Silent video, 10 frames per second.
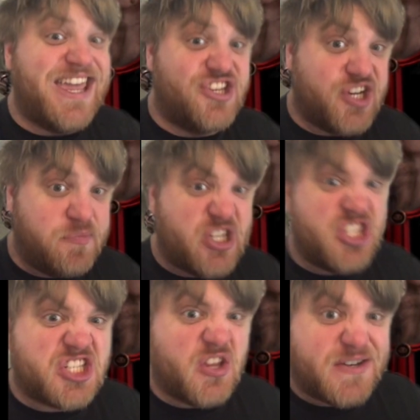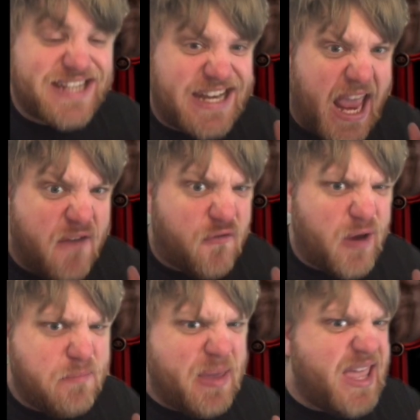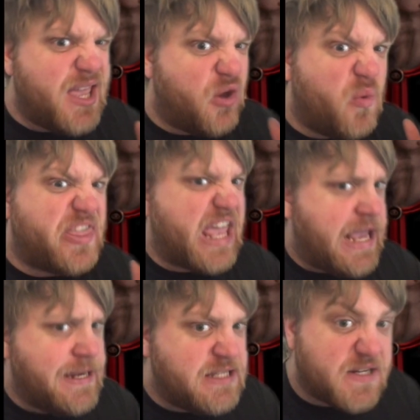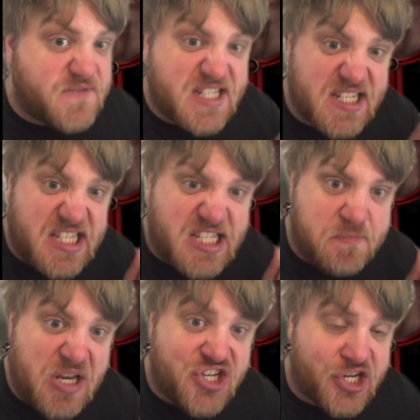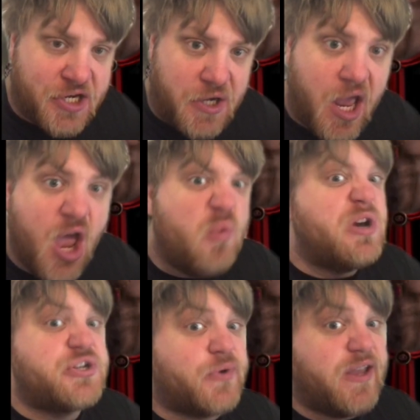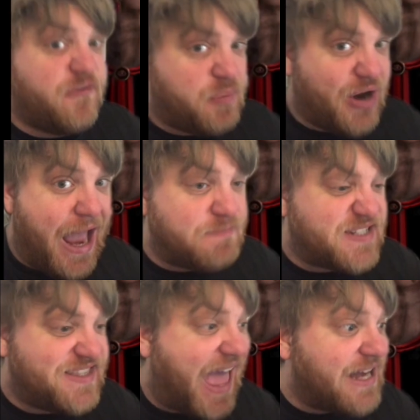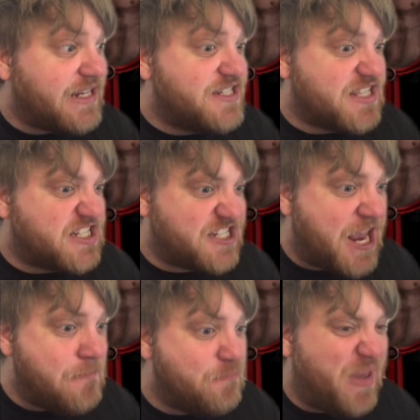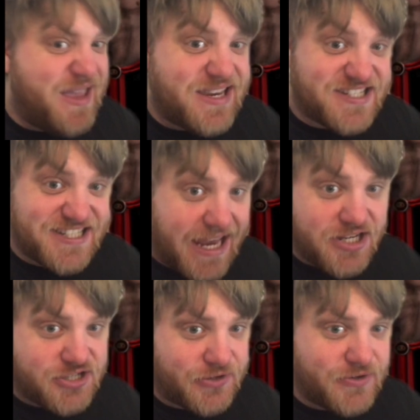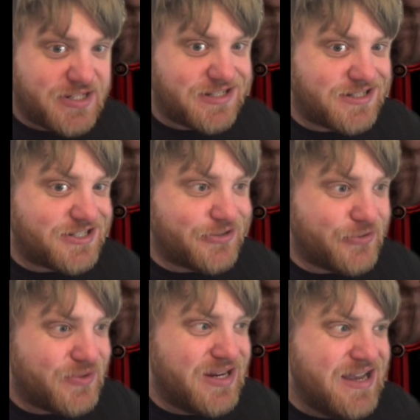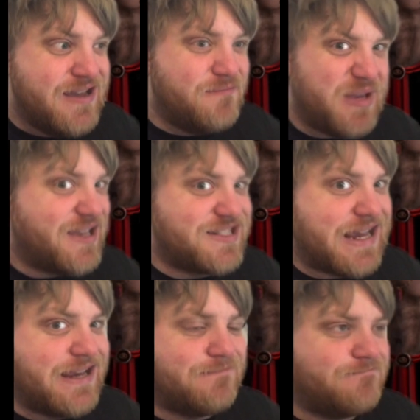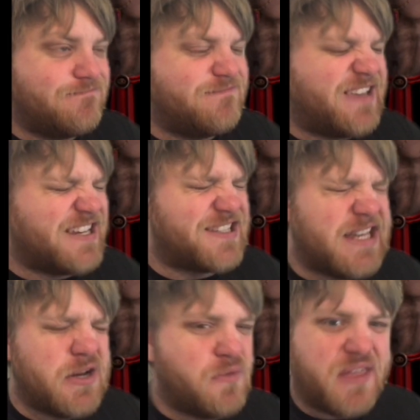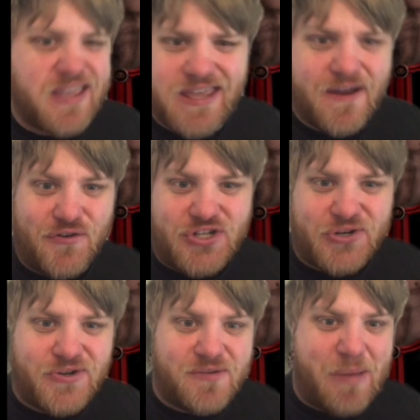Egyptians looked at every pig with a hint of suspicion, wondering if perhaps that is the same pig Set turned into. Because I guess they don't think he ever turned